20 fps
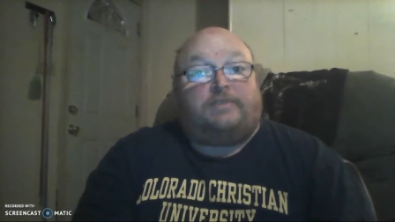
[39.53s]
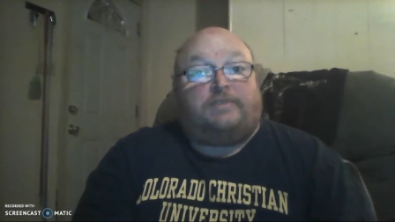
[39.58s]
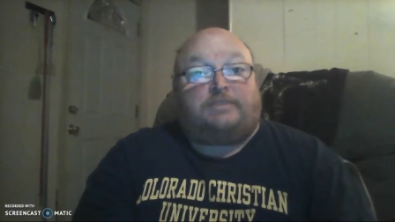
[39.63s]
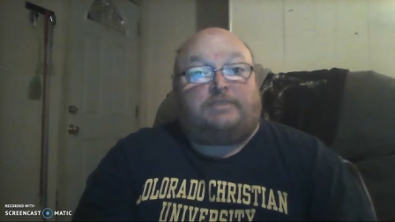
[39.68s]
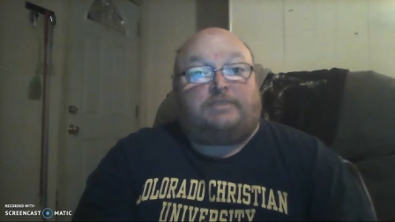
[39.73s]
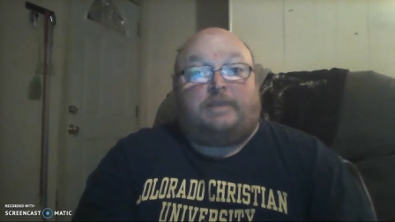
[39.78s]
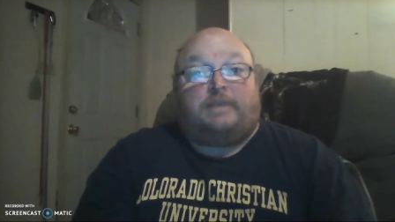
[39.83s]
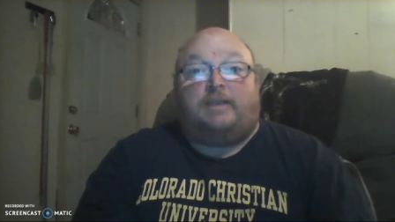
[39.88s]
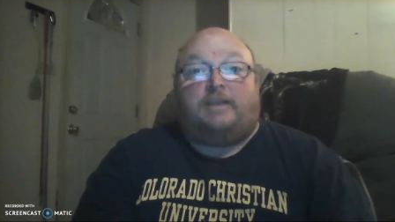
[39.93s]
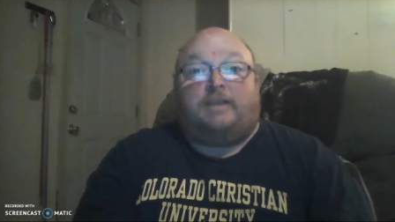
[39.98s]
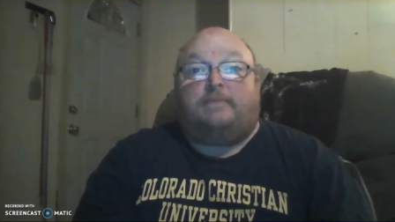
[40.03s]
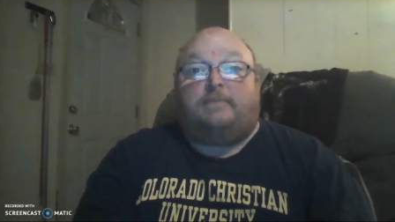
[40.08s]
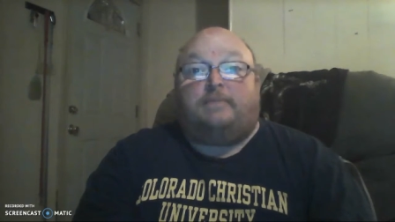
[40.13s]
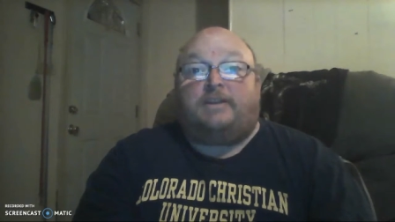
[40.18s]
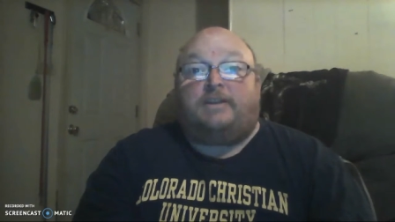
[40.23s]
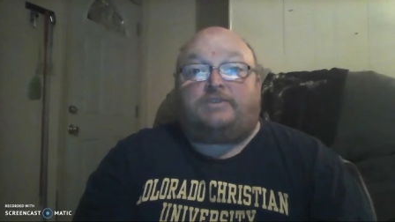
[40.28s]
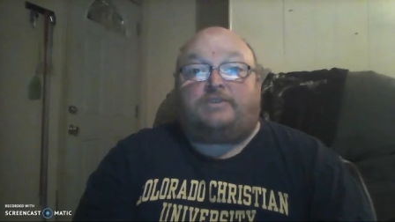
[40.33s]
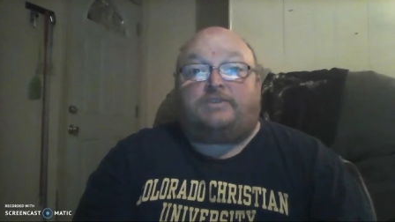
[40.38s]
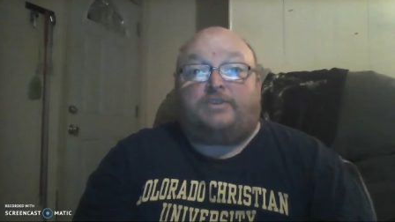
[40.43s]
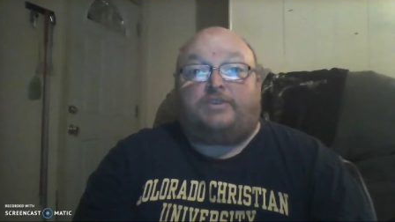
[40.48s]
expanding a
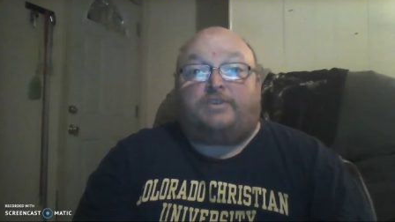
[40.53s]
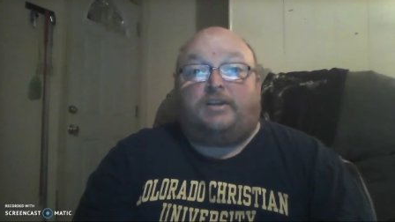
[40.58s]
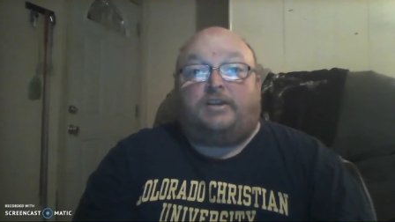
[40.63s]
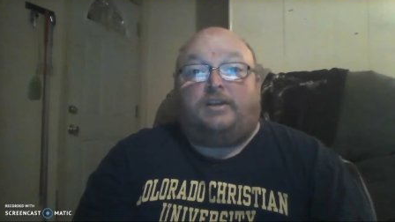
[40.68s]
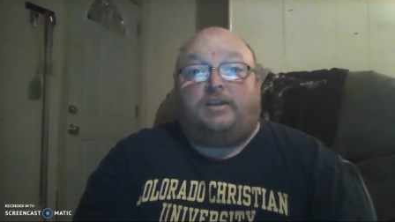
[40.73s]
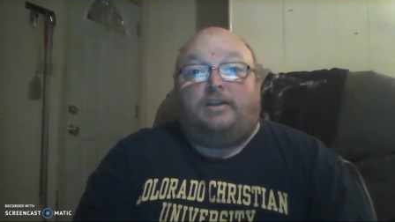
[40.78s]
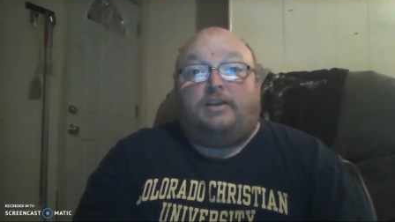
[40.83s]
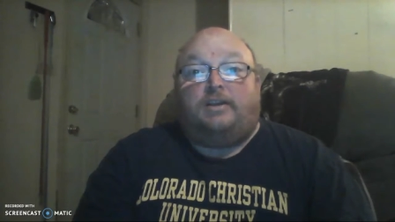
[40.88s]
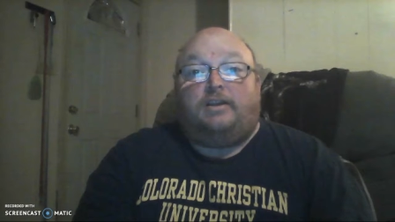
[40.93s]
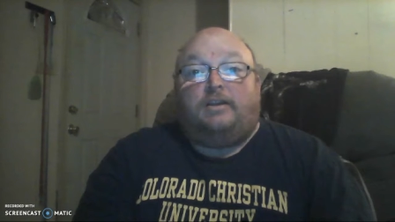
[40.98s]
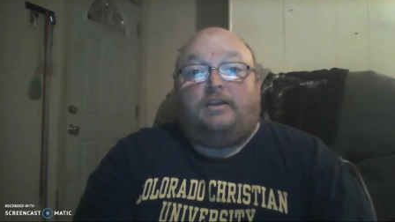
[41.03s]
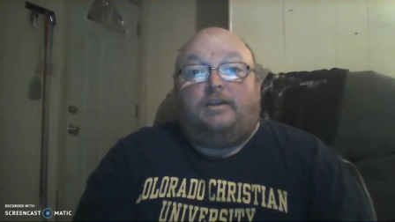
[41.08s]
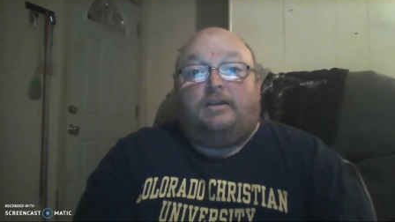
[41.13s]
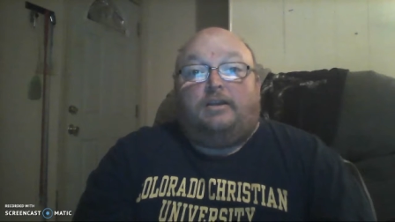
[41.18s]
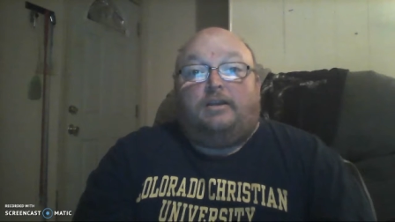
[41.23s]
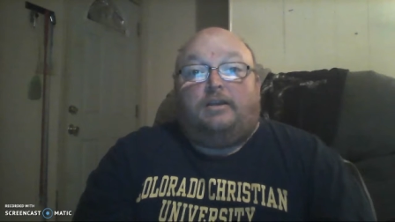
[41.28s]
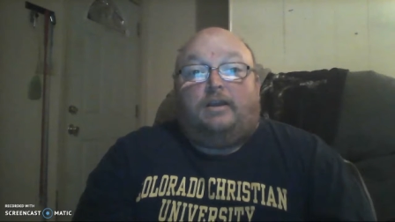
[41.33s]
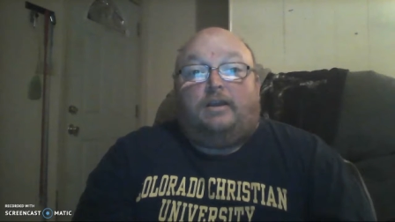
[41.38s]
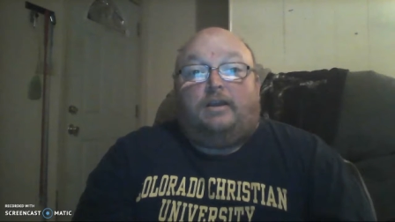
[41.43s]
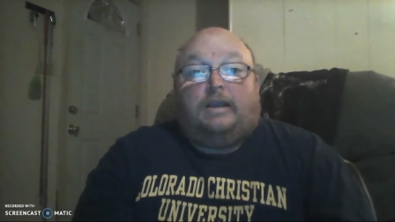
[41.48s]
ministry.
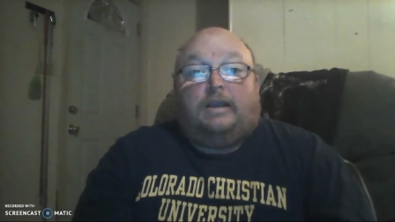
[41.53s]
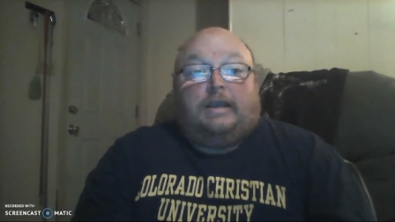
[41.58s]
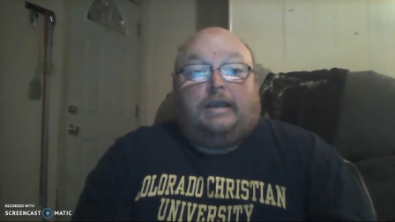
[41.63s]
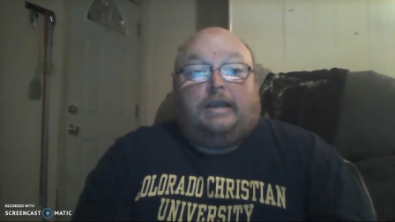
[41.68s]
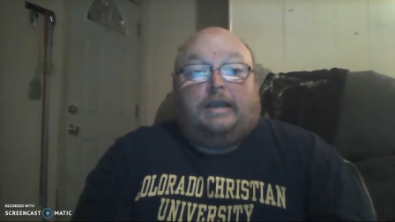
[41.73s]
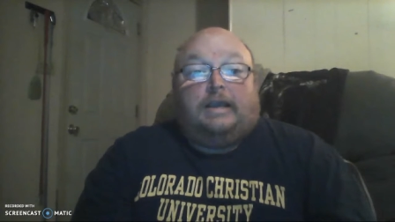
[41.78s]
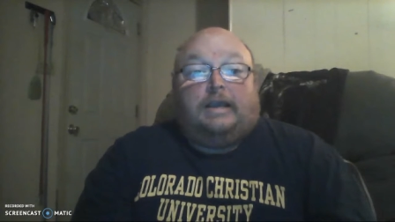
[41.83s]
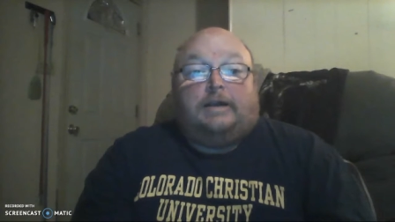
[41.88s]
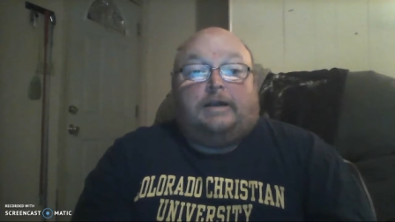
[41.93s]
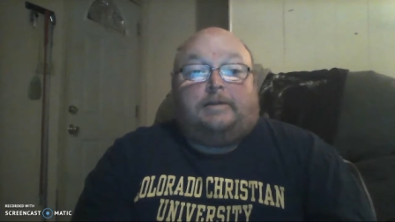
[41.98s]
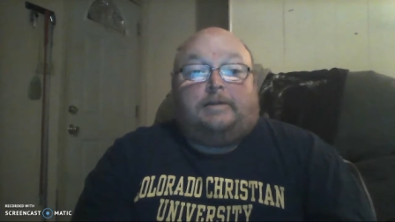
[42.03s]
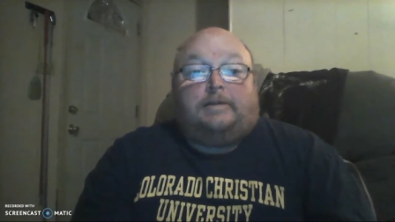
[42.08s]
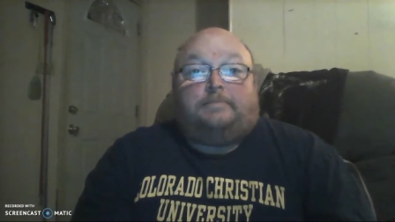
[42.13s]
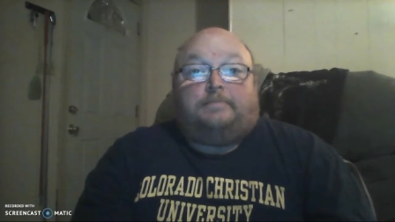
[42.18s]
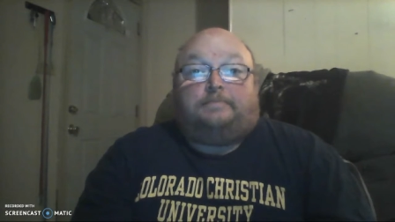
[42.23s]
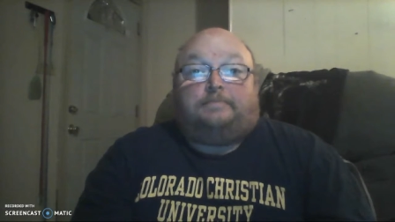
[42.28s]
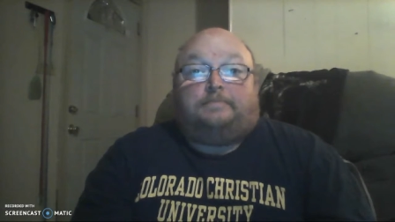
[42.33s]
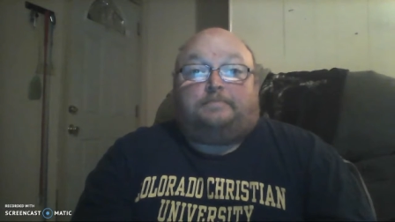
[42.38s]
Um,